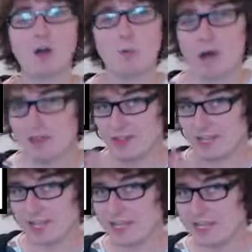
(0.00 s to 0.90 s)
1
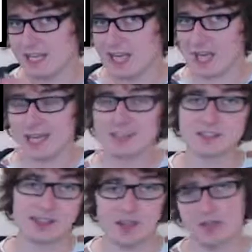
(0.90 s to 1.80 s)
E
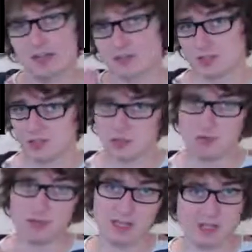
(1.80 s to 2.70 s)
and 2